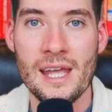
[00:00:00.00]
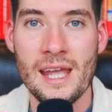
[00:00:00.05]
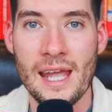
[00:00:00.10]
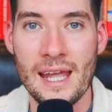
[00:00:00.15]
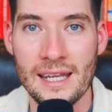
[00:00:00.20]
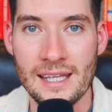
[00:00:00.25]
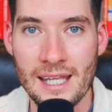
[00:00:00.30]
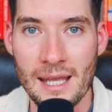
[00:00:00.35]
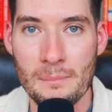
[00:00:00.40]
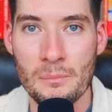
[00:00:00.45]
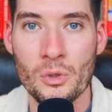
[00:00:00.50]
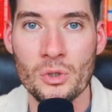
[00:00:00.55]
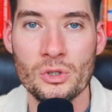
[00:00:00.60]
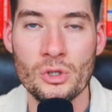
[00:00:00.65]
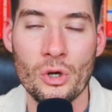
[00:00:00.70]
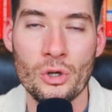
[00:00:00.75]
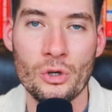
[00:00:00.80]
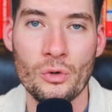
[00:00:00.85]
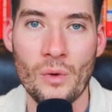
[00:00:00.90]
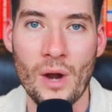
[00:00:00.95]
and get more
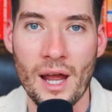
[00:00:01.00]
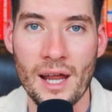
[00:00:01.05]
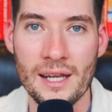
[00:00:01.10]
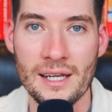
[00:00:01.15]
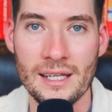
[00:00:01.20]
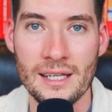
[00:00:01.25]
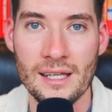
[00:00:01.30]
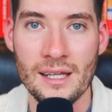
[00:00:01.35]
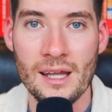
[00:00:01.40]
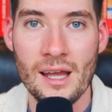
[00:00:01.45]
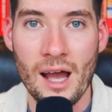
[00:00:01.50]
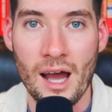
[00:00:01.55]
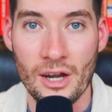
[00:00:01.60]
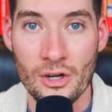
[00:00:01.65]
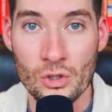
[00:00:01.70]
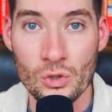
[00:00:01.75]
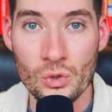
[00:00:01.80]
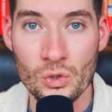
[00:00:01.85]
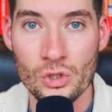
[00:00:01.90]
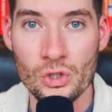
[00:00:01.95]
notoriety on
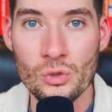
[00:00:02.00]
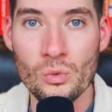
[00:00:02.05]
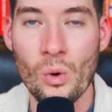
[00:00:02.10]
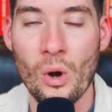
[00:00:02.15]
who you